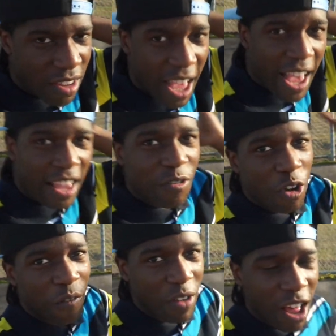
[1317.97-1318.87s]
y'all asked
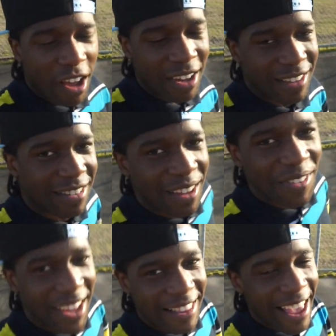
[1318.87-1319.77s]
for a vlog and stuff
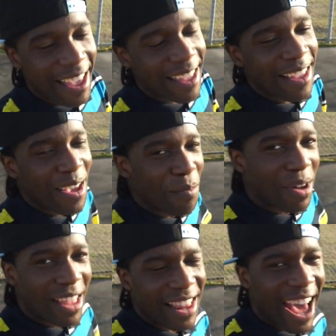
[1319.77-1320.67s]
like that.
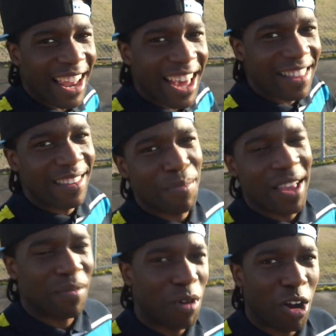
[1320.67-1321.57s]
But I like this
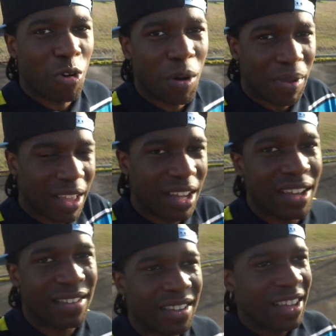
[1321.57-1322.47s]
basketball court because